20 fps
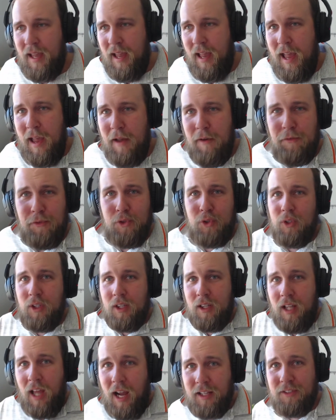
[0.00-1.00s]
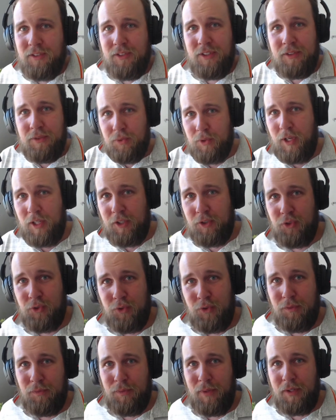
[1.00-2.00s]
If you like the introduction to
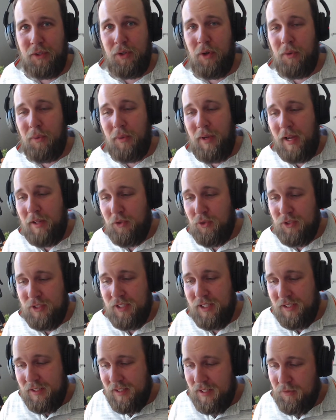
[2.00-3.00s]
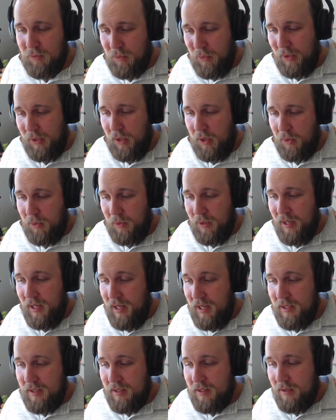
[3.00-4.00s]
the video and you think this video
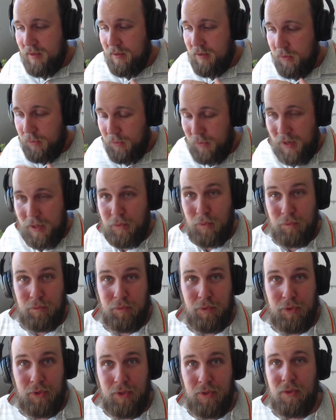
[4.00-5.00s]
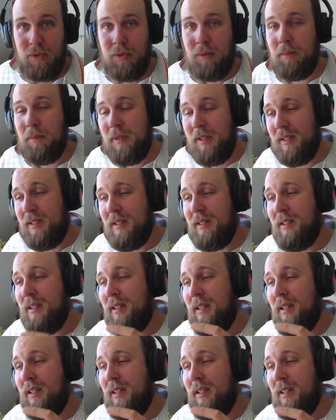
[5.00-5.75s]
is the right one for you, be